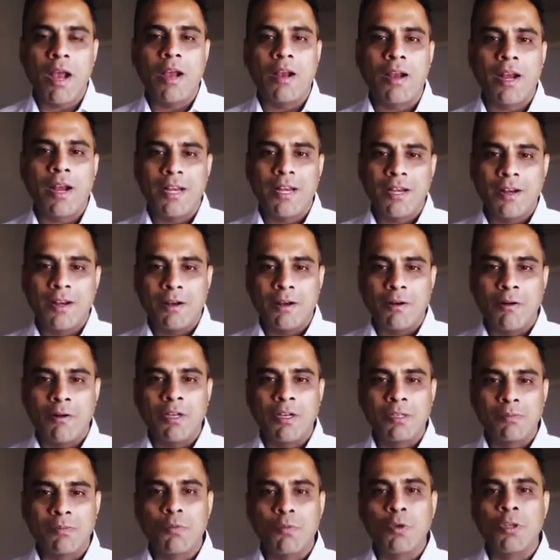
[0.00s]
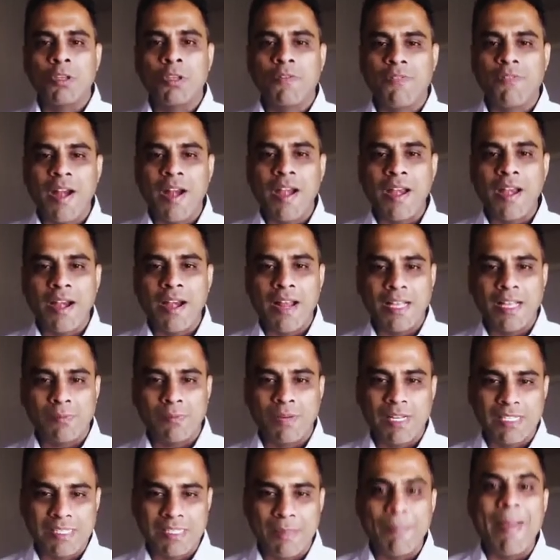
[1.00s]
it across both the front end as well
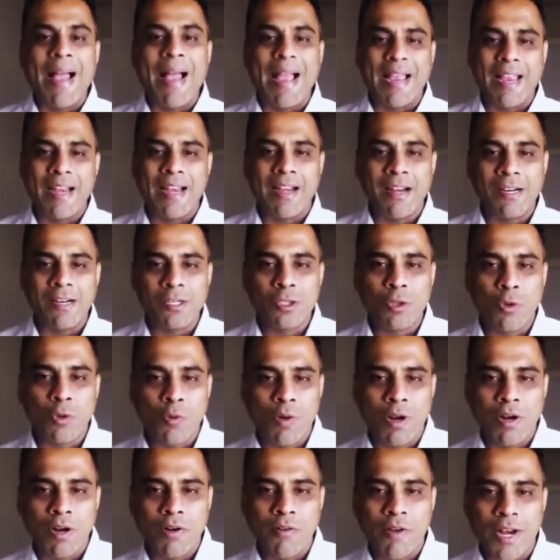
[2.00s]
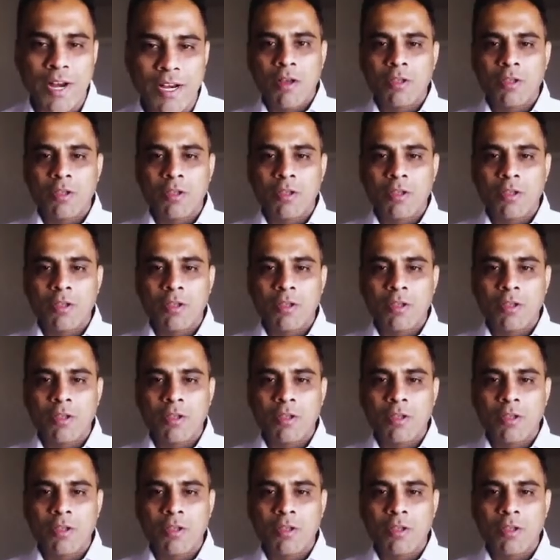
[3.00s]
as the back end and so on, right?